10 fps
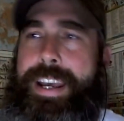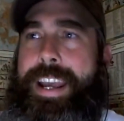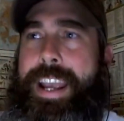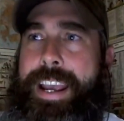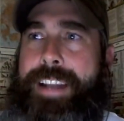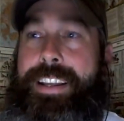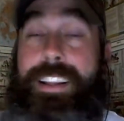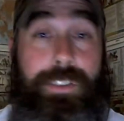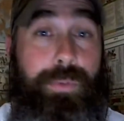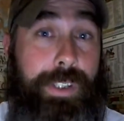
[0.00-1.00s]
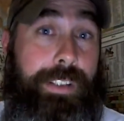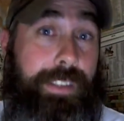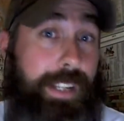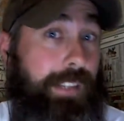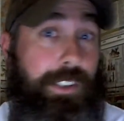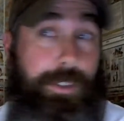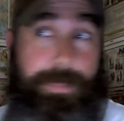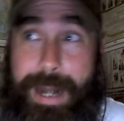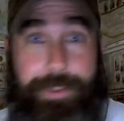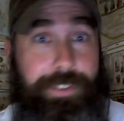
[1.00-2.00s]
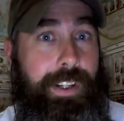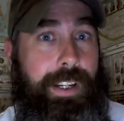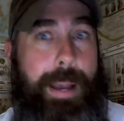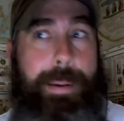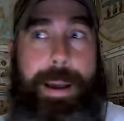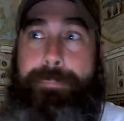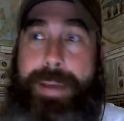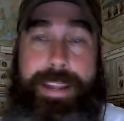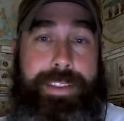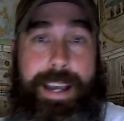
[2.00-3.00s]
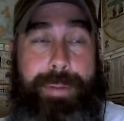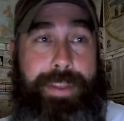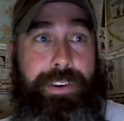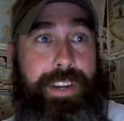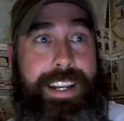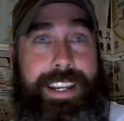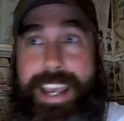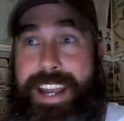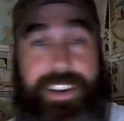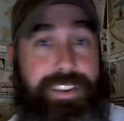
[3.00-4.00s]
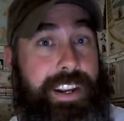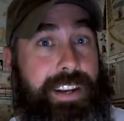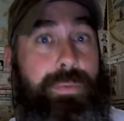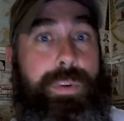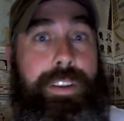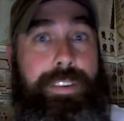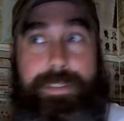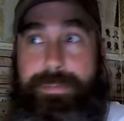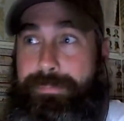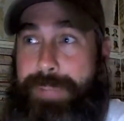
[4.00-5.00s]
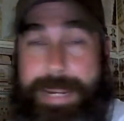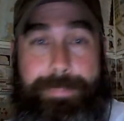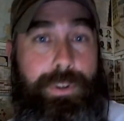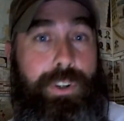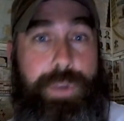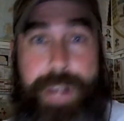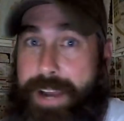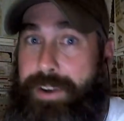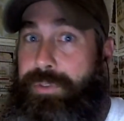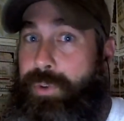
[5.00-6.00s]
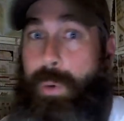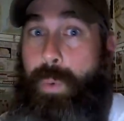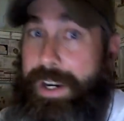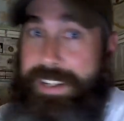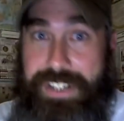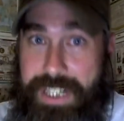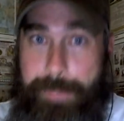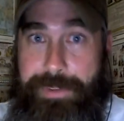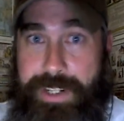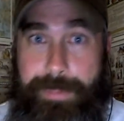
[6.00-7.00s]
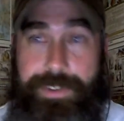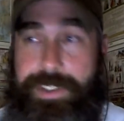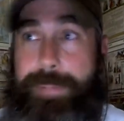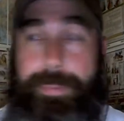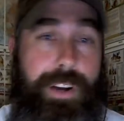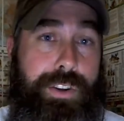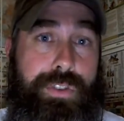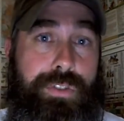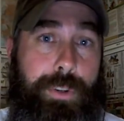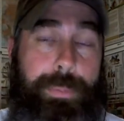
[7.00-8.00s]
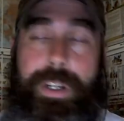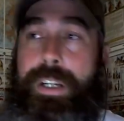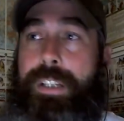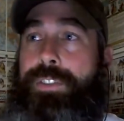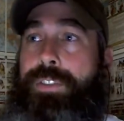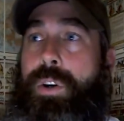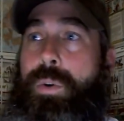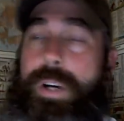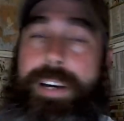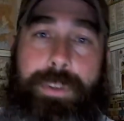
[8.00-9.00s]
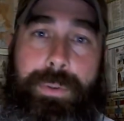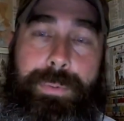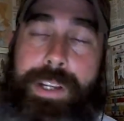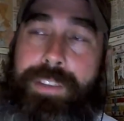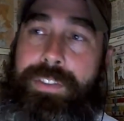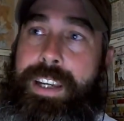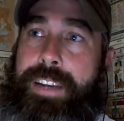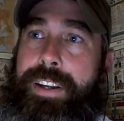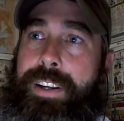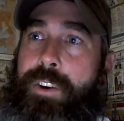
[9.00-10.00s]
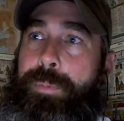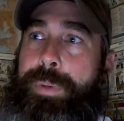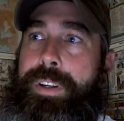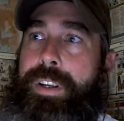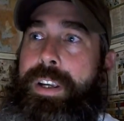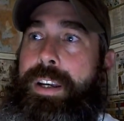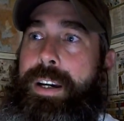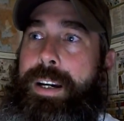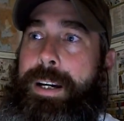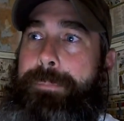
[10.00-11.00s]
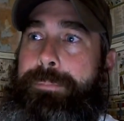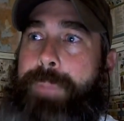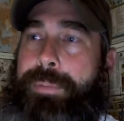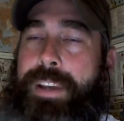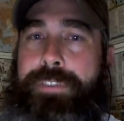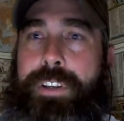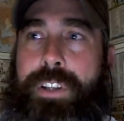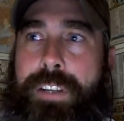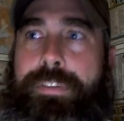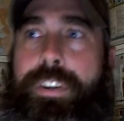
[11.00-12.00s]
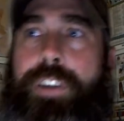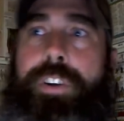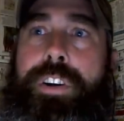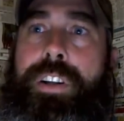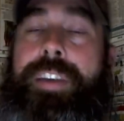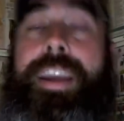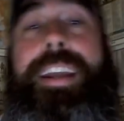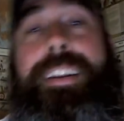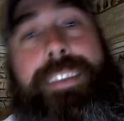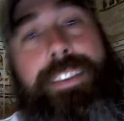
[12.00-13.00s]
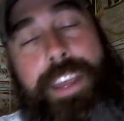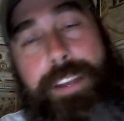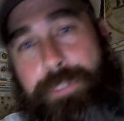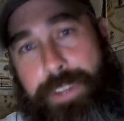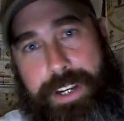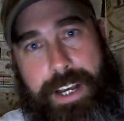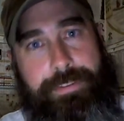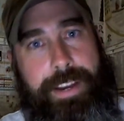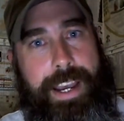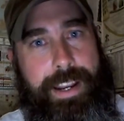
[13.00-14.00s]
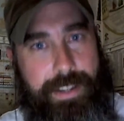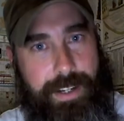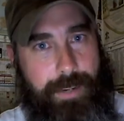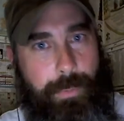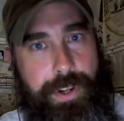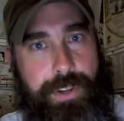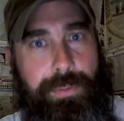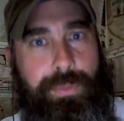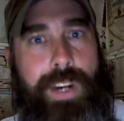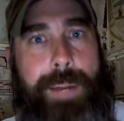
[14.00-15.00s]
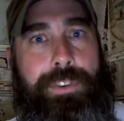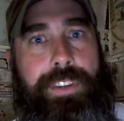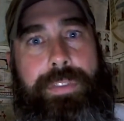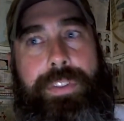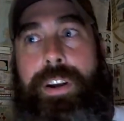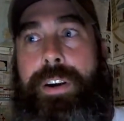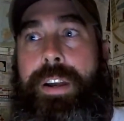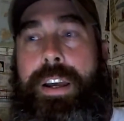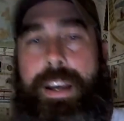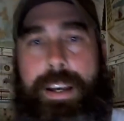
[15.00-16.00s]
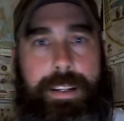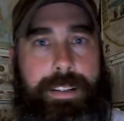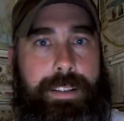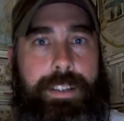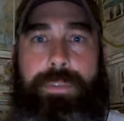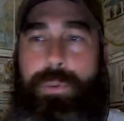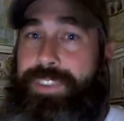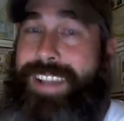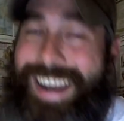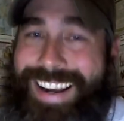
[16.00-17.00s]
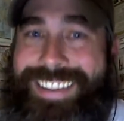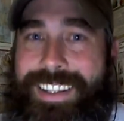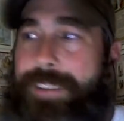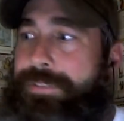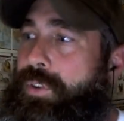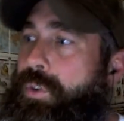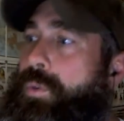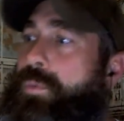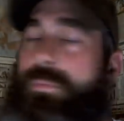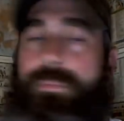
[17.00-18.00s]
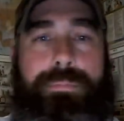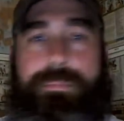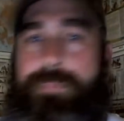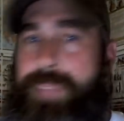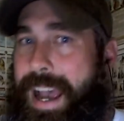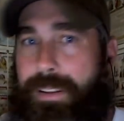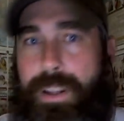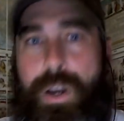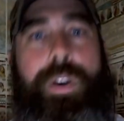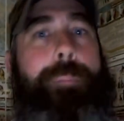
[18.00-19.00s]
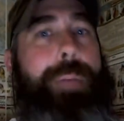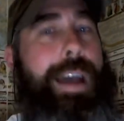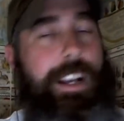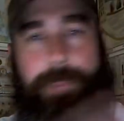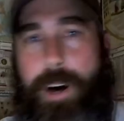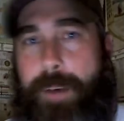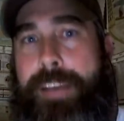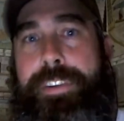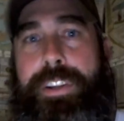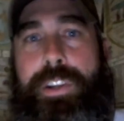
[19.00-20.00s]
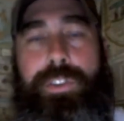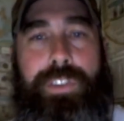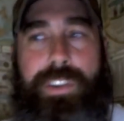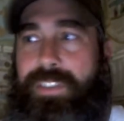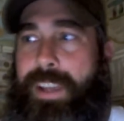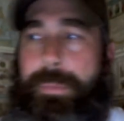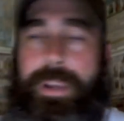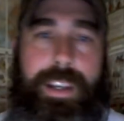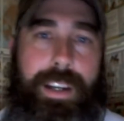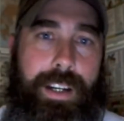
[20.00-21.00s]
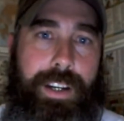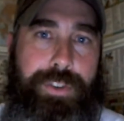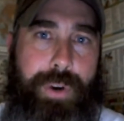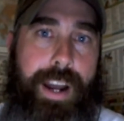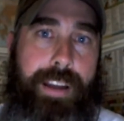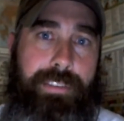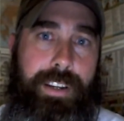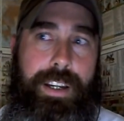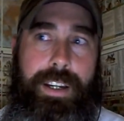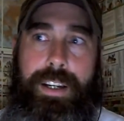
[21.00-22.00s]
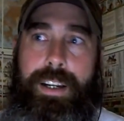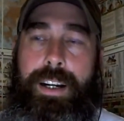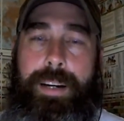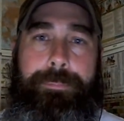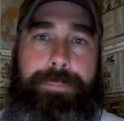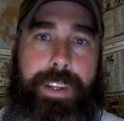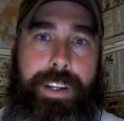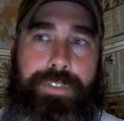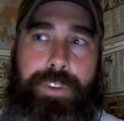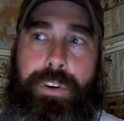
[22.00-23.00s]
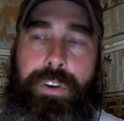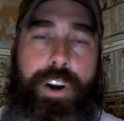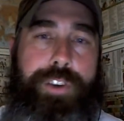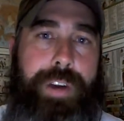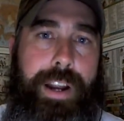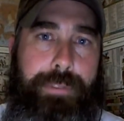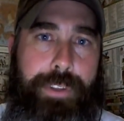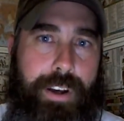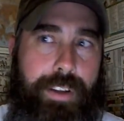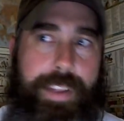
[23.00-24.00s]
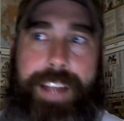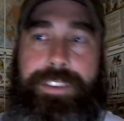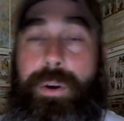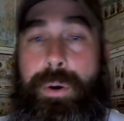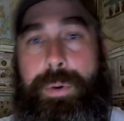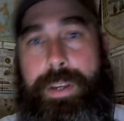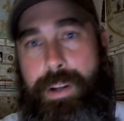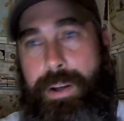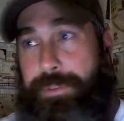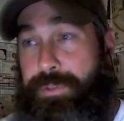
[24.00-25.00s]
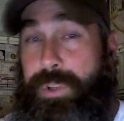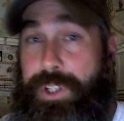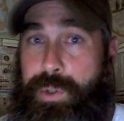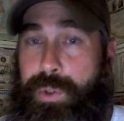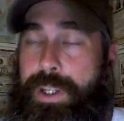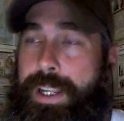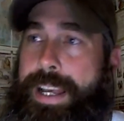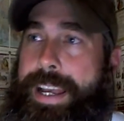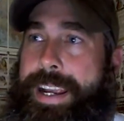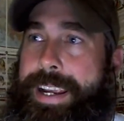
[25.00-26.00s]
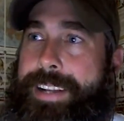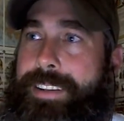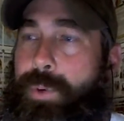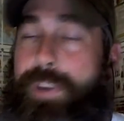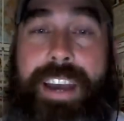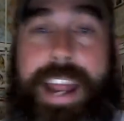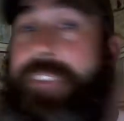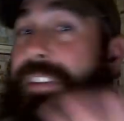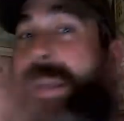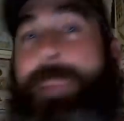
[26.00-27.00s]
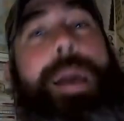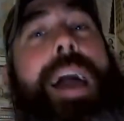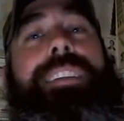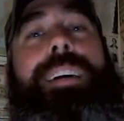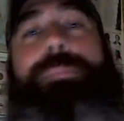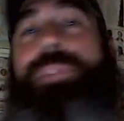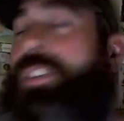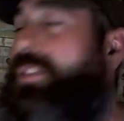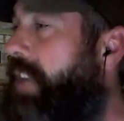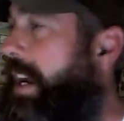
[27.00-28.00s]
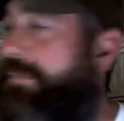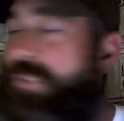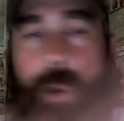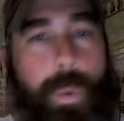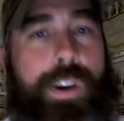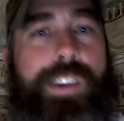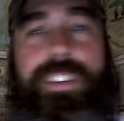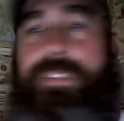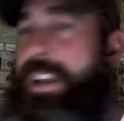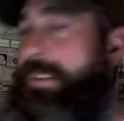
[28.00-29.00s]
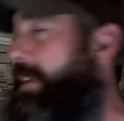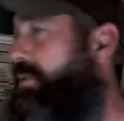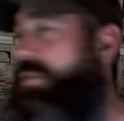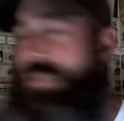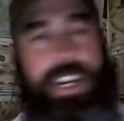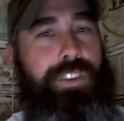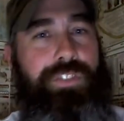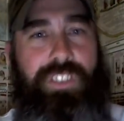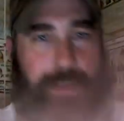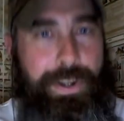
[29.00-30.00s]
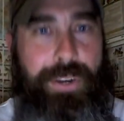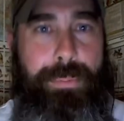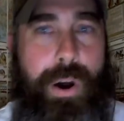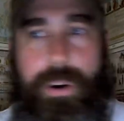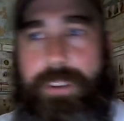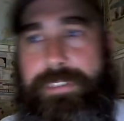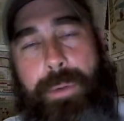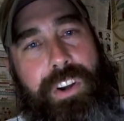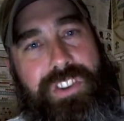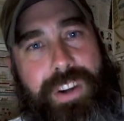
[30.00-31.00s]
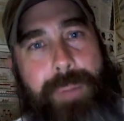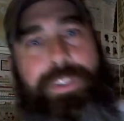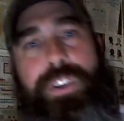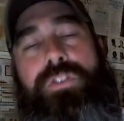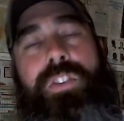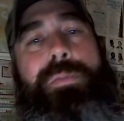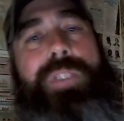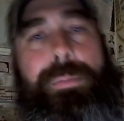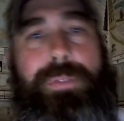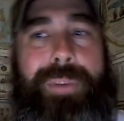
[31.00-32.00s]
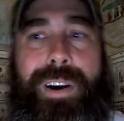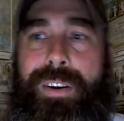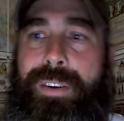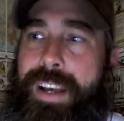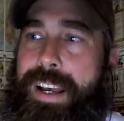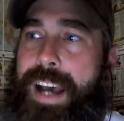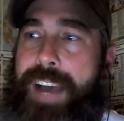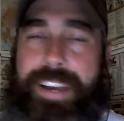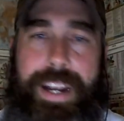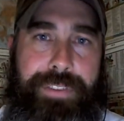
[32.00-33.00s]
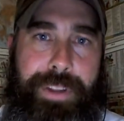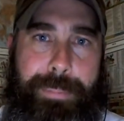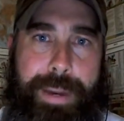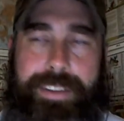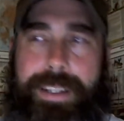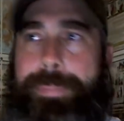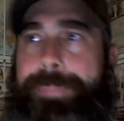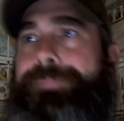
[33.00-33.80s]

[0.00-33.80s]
And it looks really neat. Looks promising. I bet they're getting inundated with people, creators who are wanting to jump ship on YouTube. So we'll have to wait and see how that goes. But I'm definitely looking for alternative. And thankfully enough, I had one of you subscribers out there was kind enough to download and back up all my videos, and you sent me a drive, an external hard drive with all that. So, it was really cool. And so I've got everything backed up. I have no worries if my two channels disappear tomorrow. If I want to jump the YouTube ship tomorrow, I've got everything backed up.